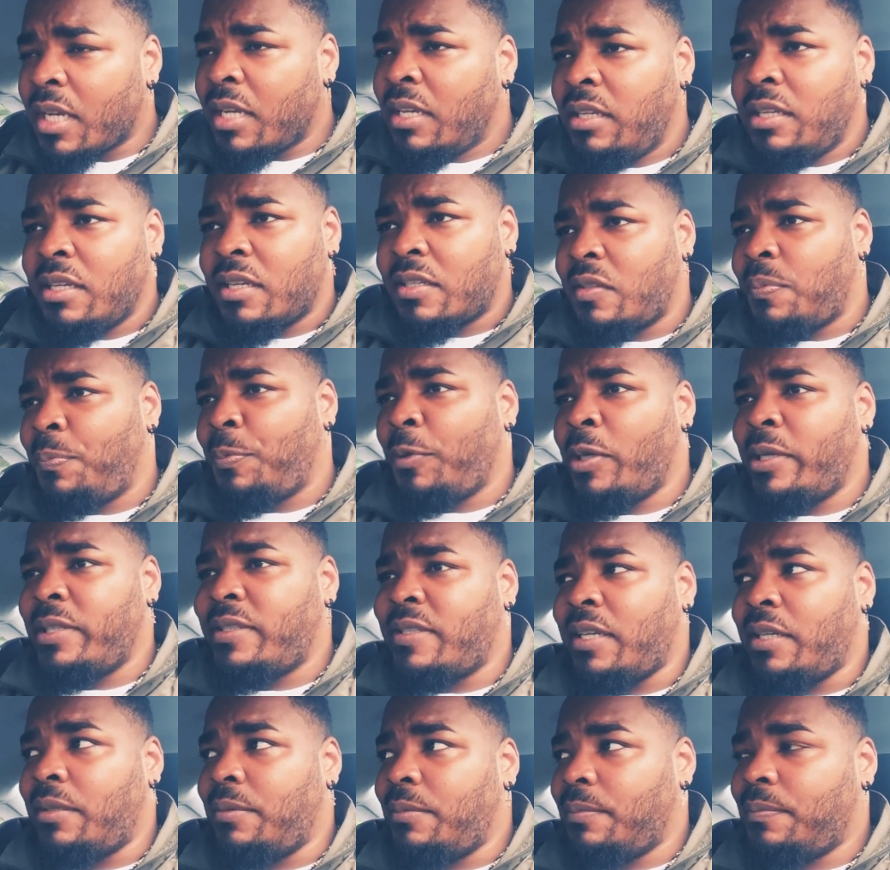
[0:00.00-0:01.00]
he exploits
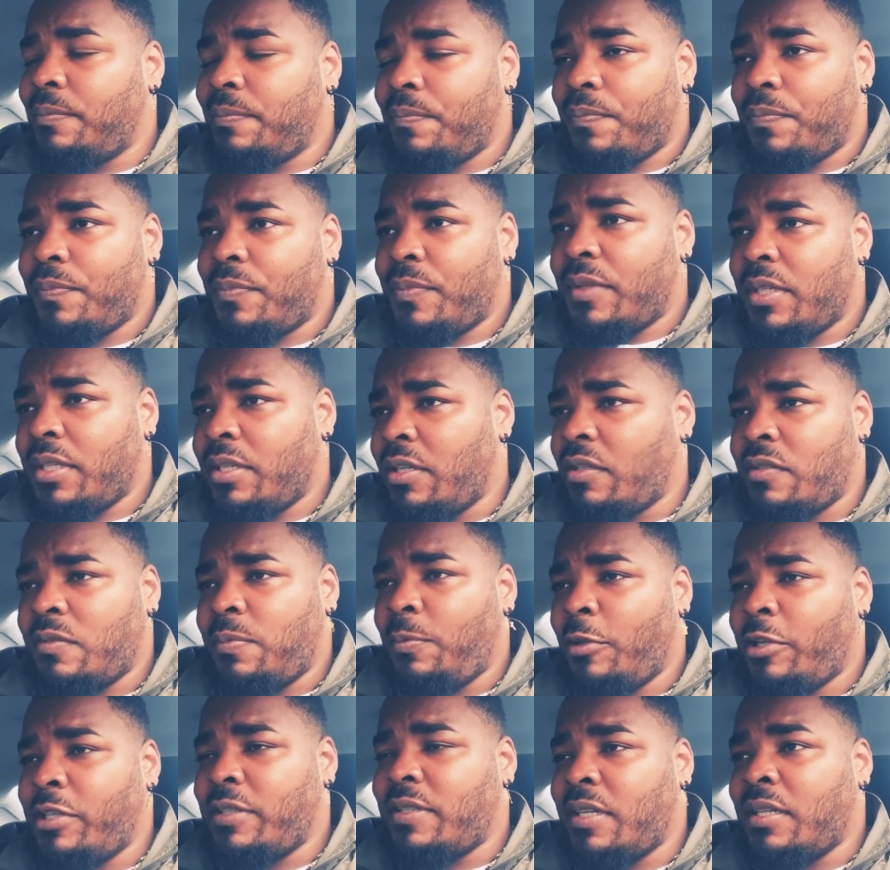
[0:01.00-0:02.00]
it. He
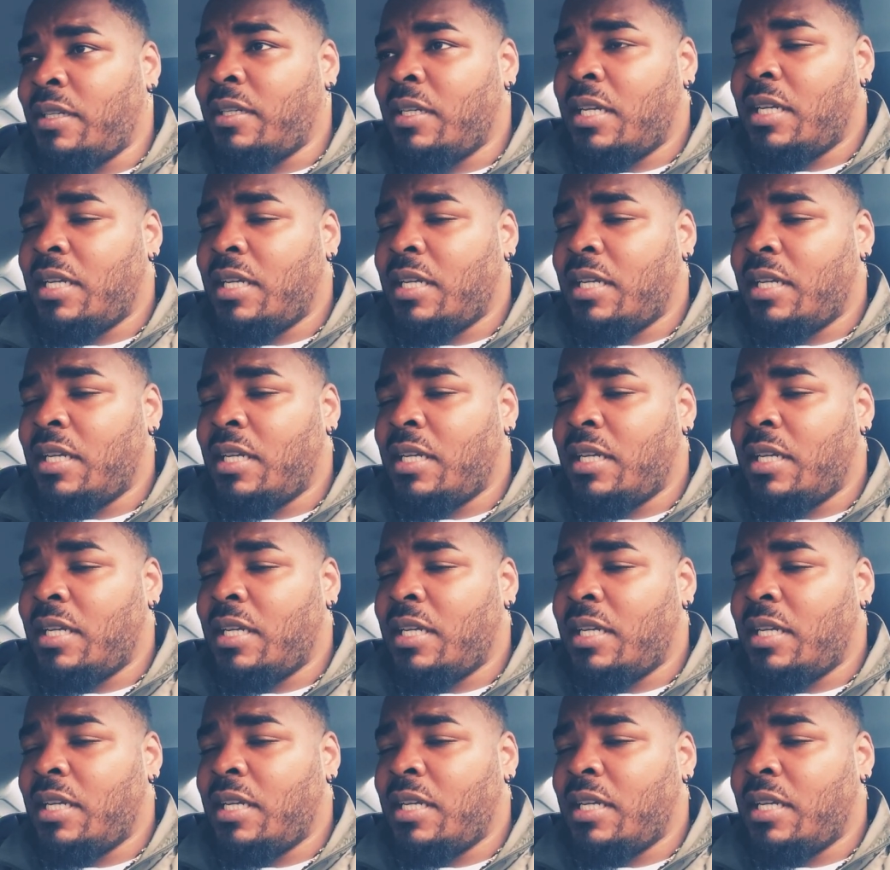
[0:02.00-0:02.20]
exploits it.